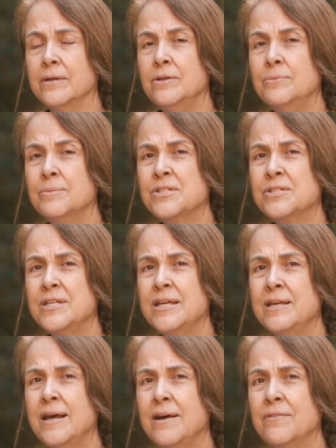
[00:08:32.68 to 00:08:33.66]
You must
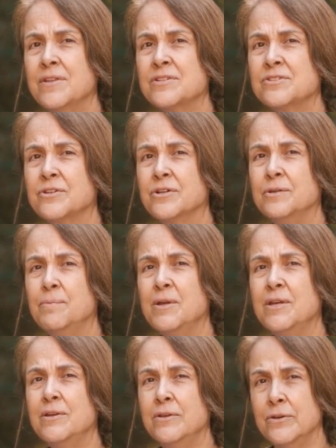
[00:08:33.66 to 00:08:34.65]
see how this could
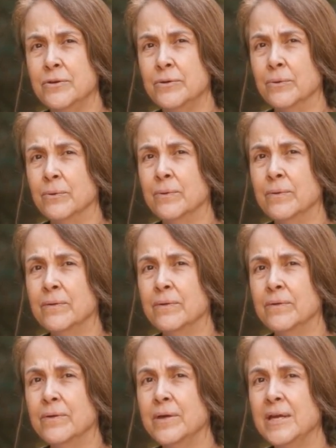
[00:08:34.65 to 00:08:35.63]
be you.
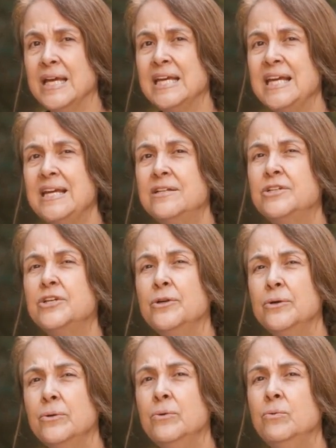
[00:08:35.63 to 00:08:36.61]
He
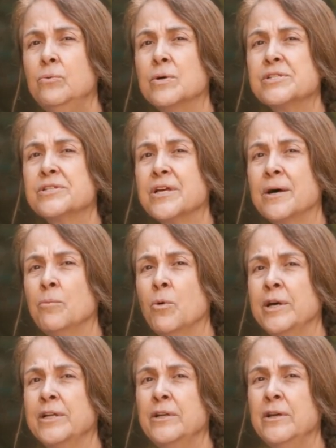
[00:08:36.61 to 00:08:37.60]
too was
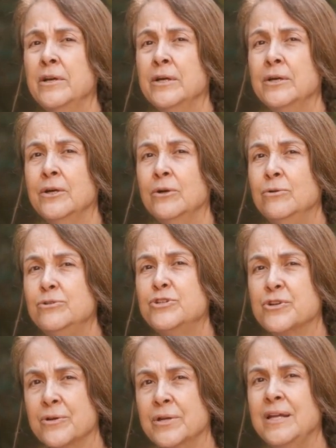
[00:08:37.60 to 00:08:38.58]
someone who
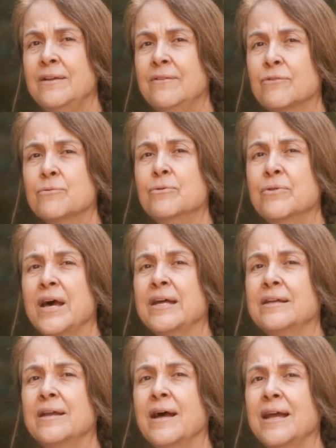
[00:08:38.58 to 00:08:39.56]
journeyed through
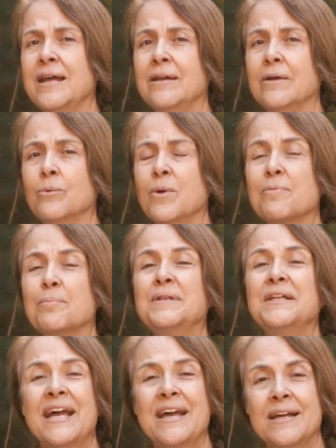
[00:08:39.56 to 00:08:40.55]
that night with
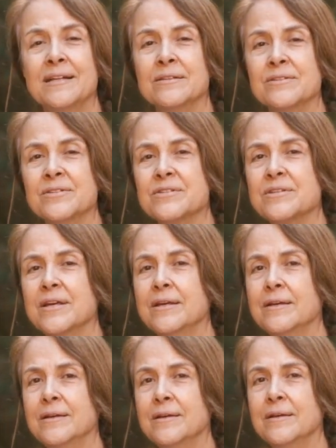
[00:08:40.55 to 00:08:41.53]
plans
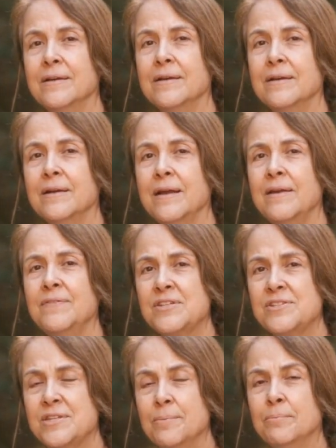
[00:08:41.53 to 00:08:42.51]
and the
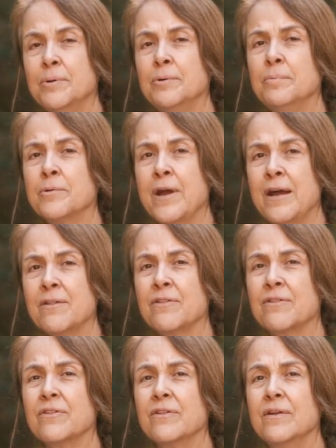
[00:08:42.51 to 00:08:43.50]
simple
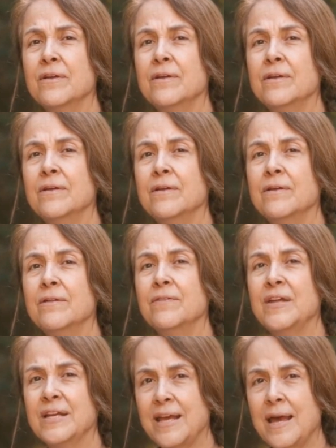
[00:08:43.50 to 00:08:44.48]
breath
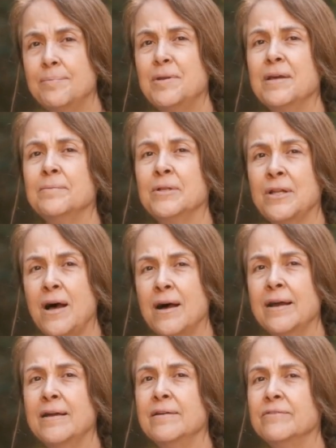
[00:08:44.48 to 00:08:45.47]
that kept him
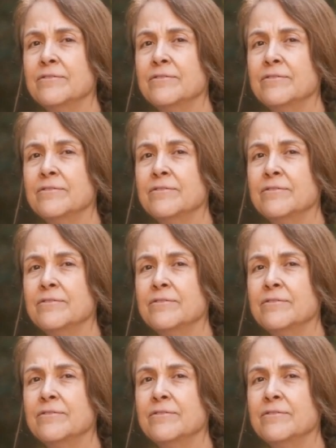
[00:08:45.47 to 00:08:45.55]
alive.